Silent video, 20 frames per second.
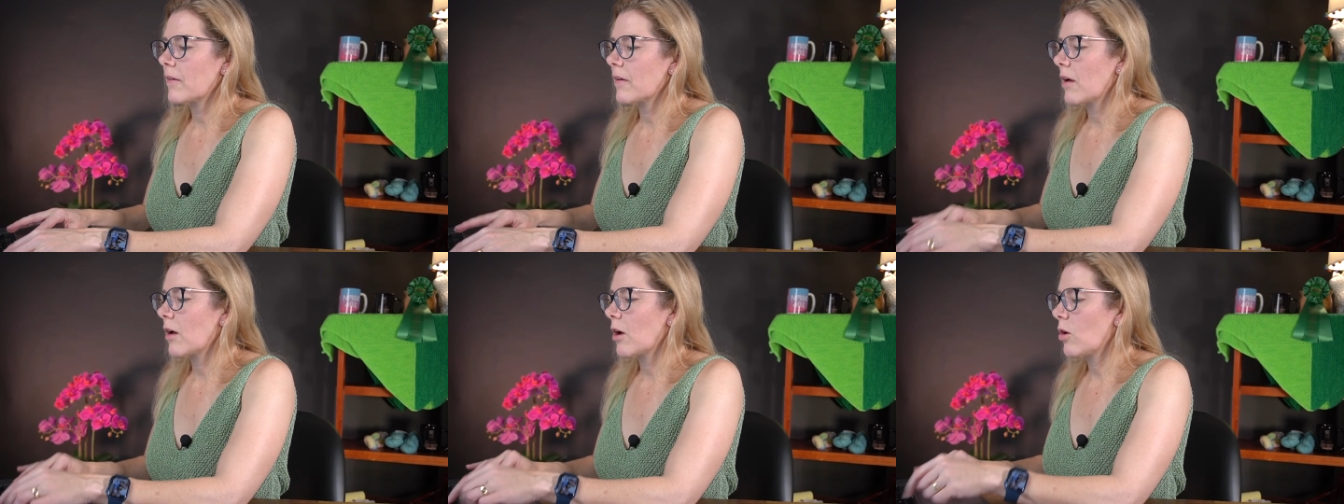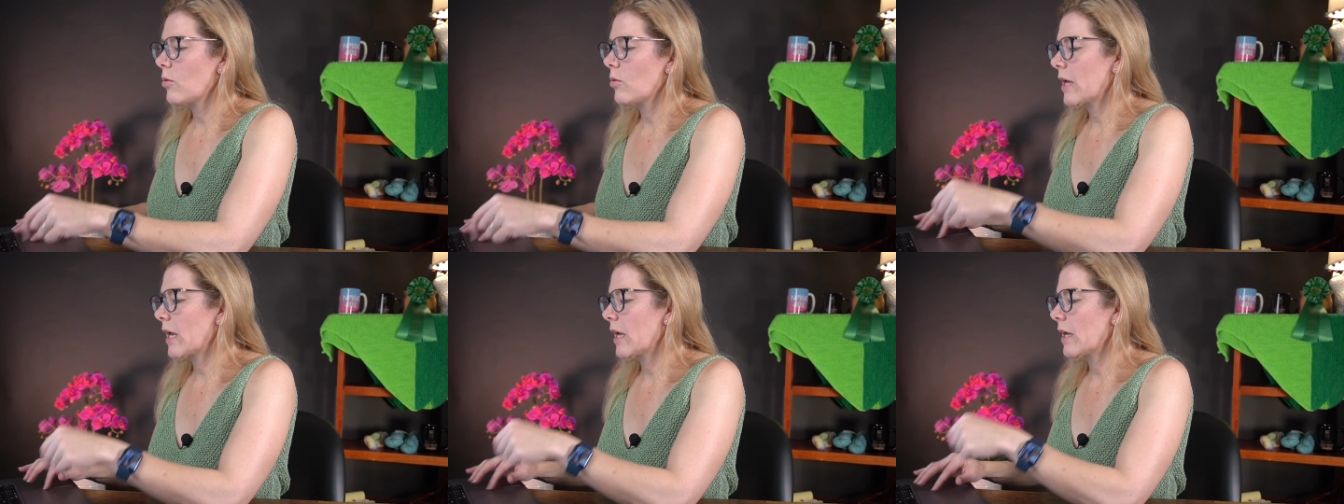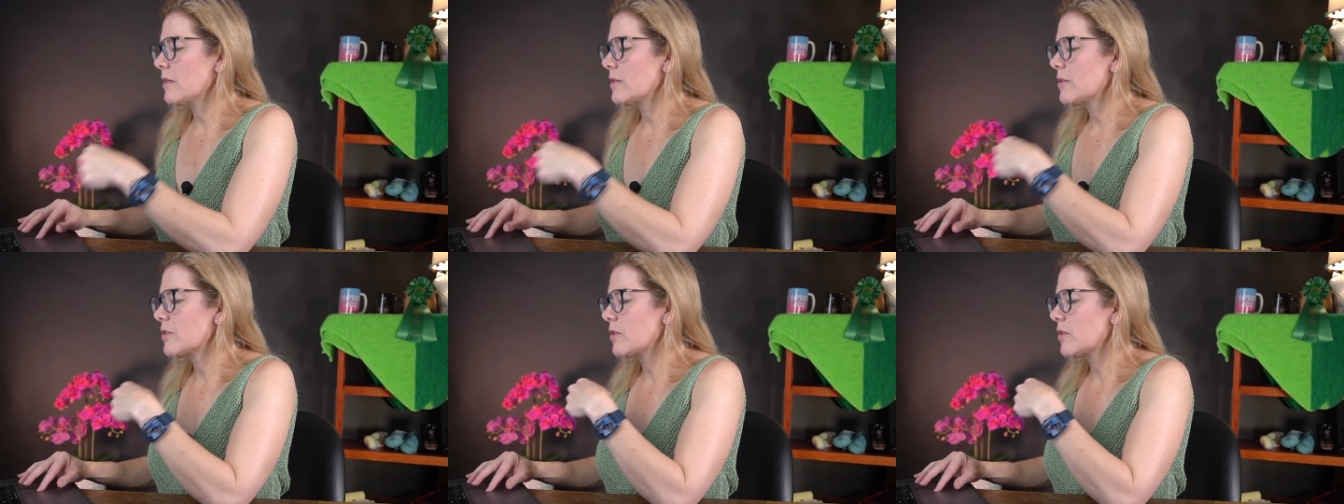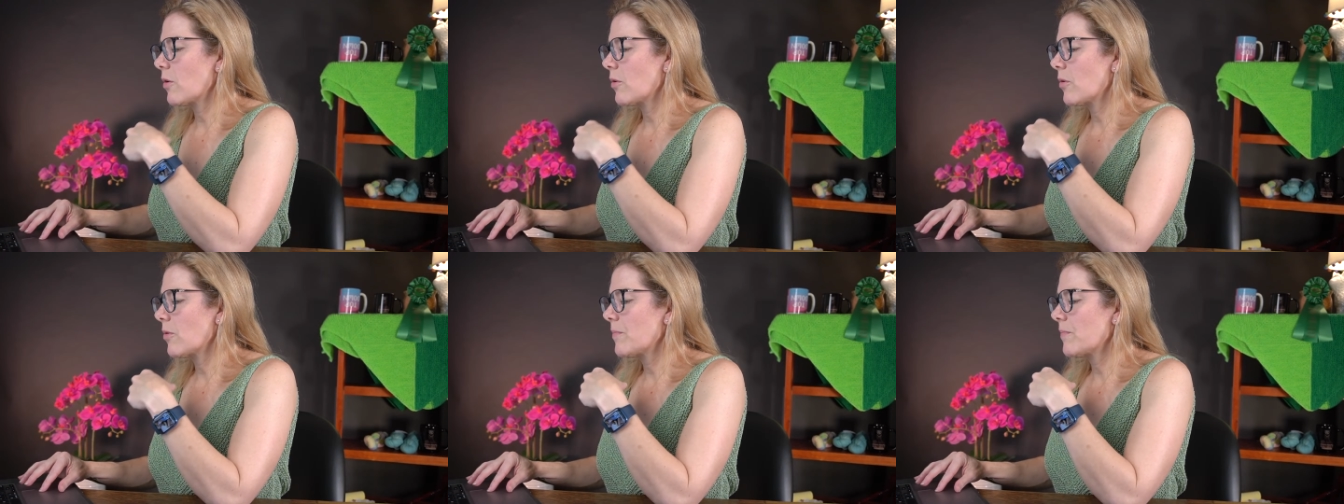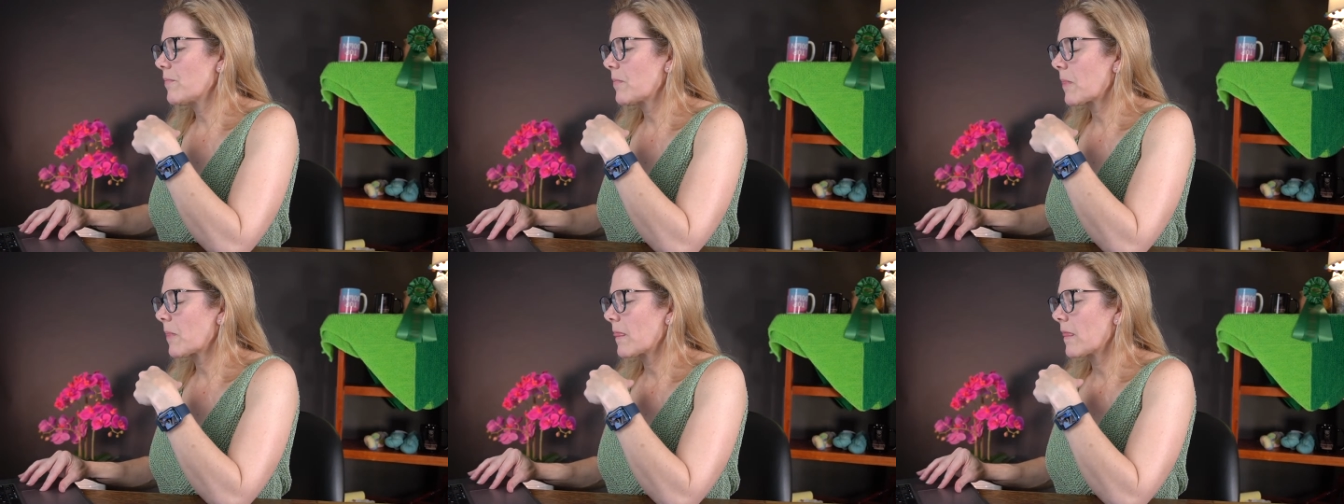Okay,
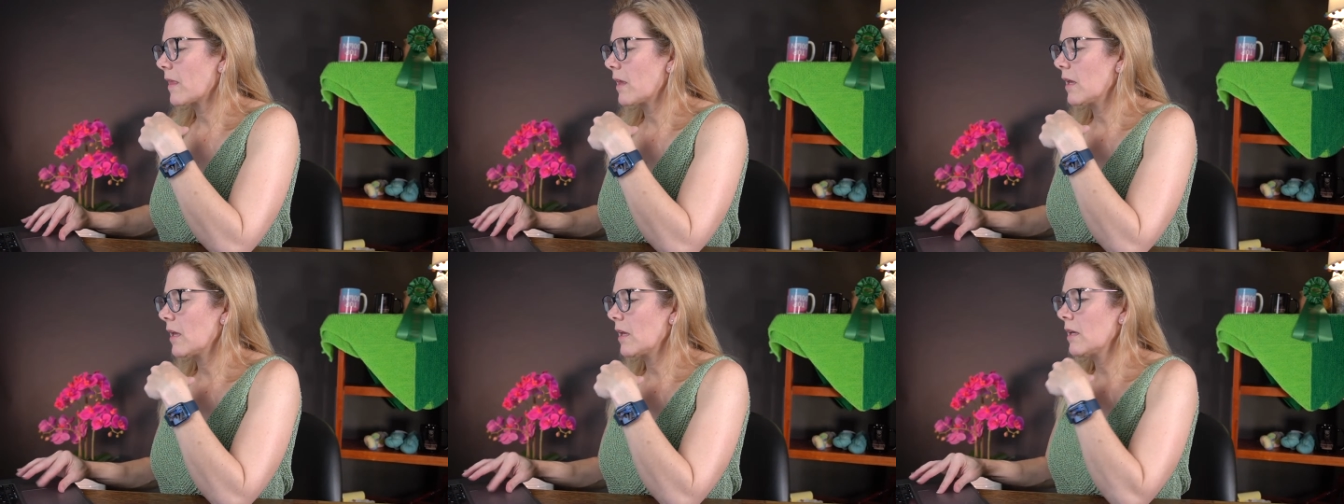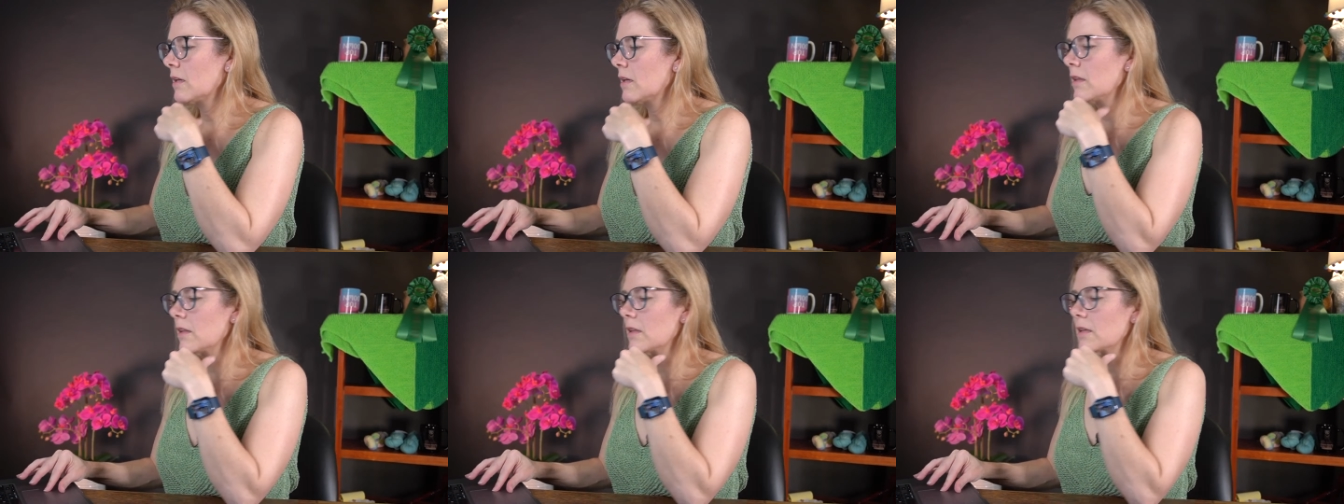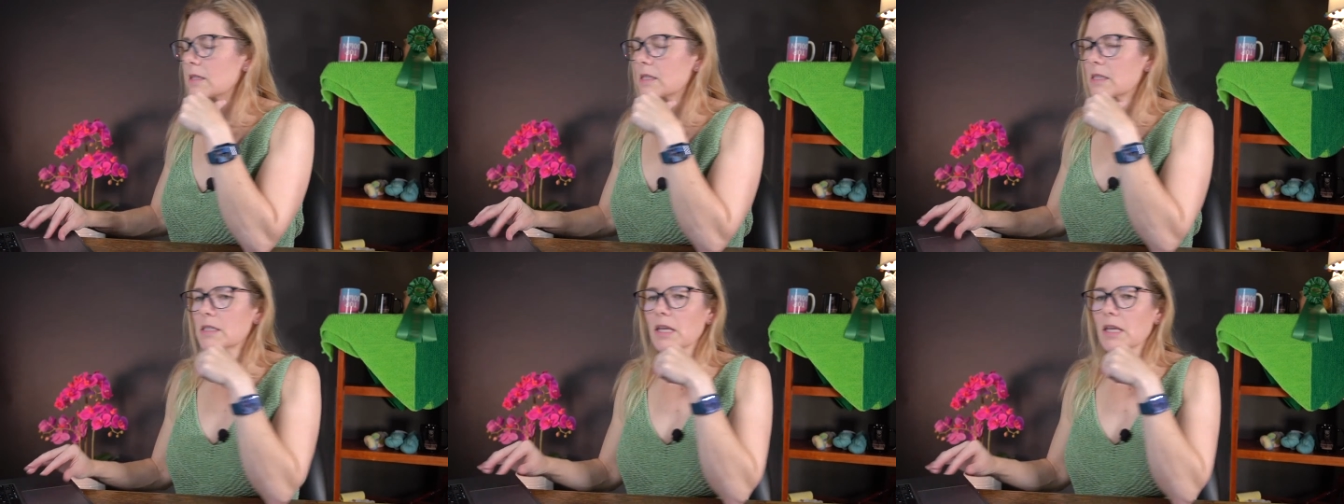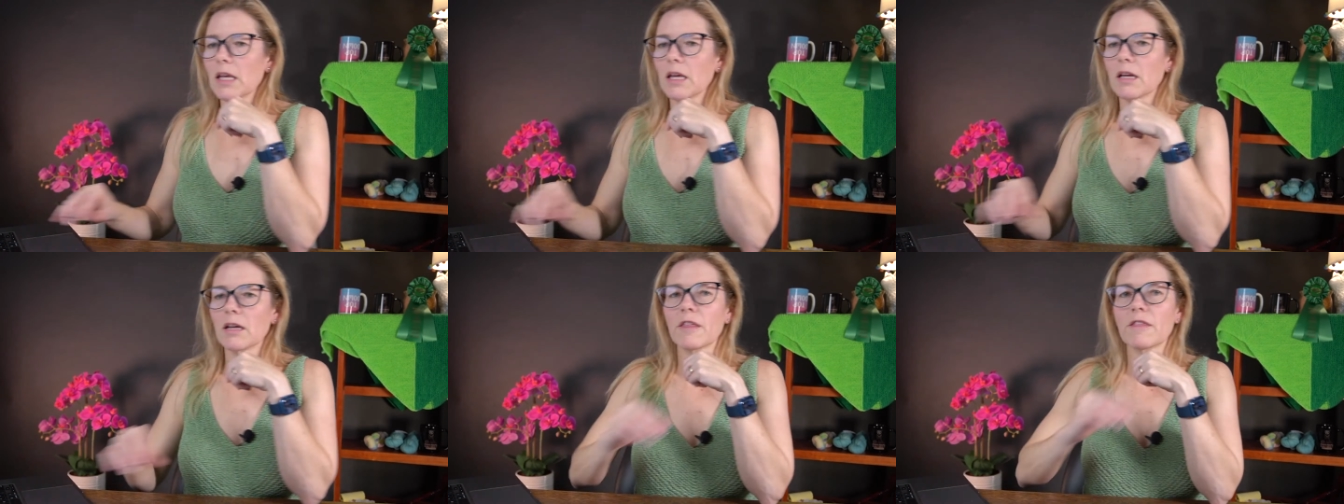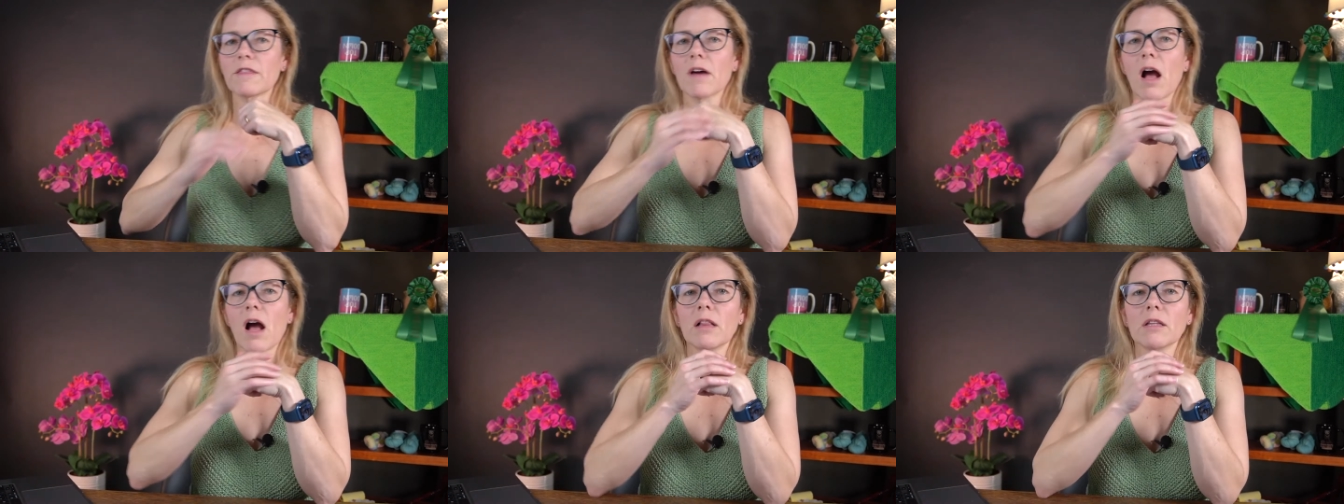so in this
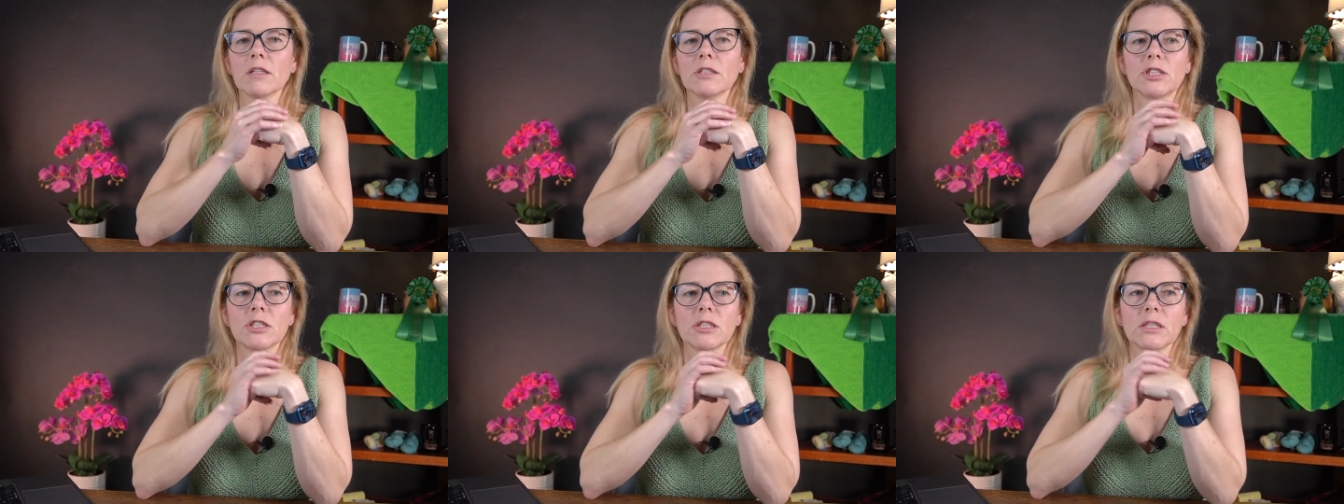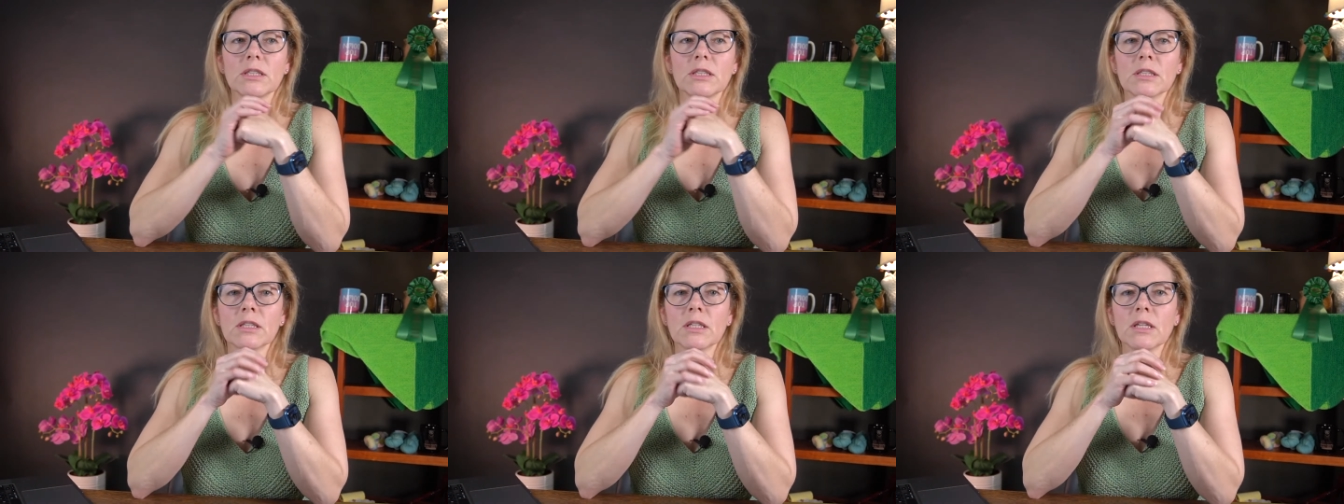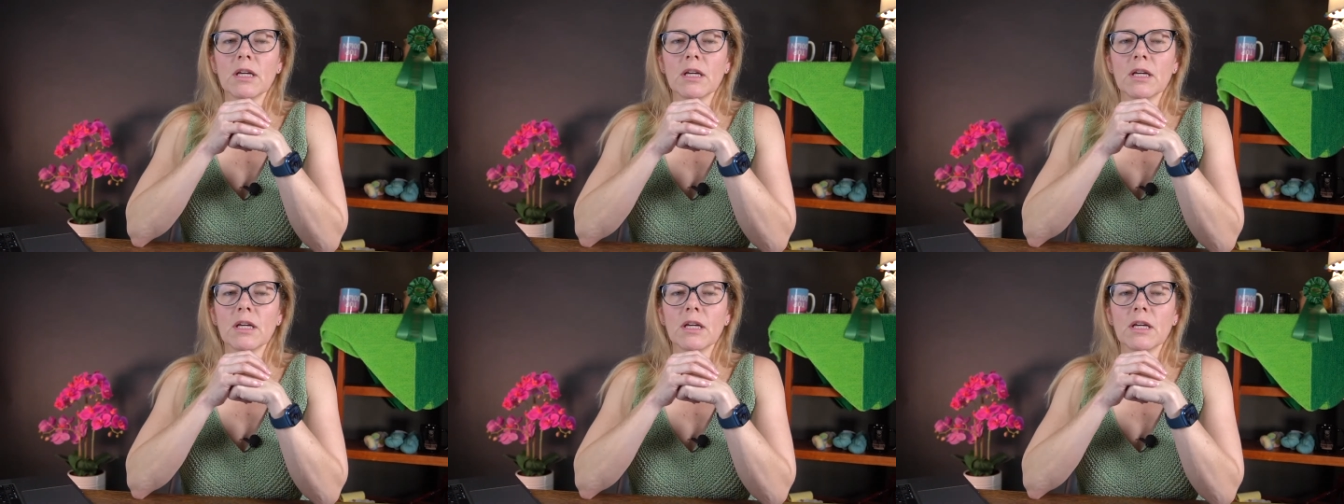anthology,